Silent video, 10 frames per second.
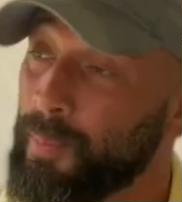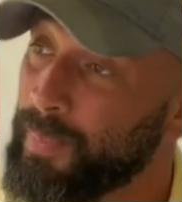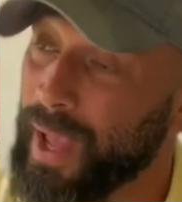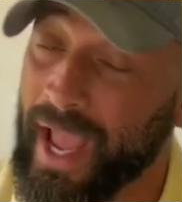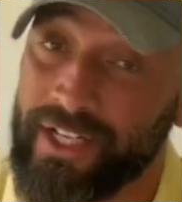
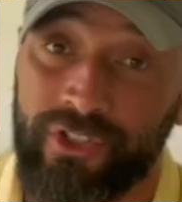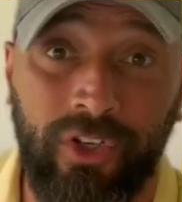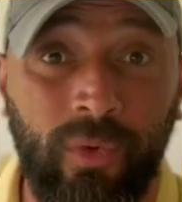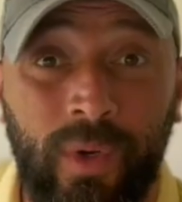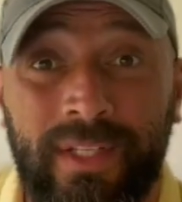
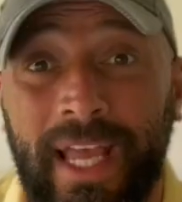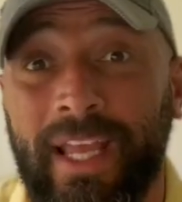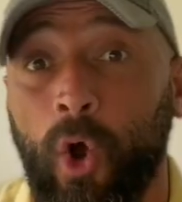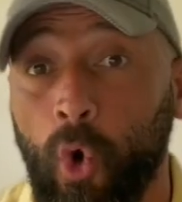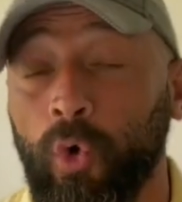Petra was a
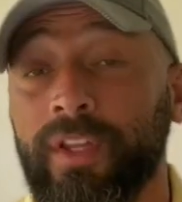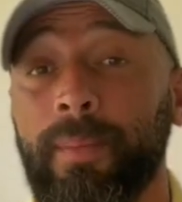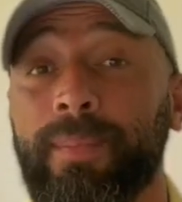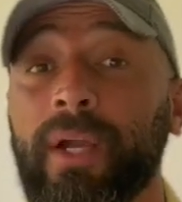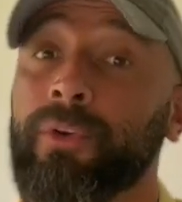holy
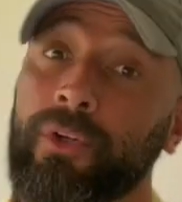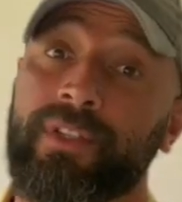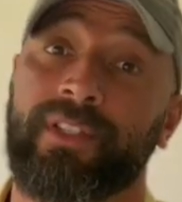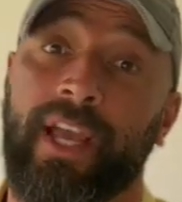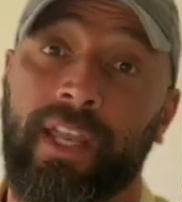burial
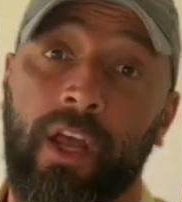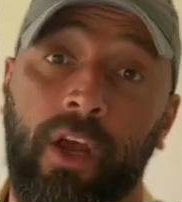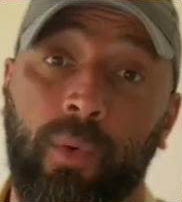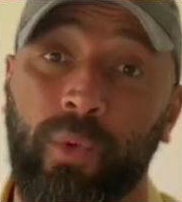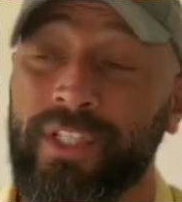site,
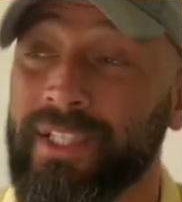which the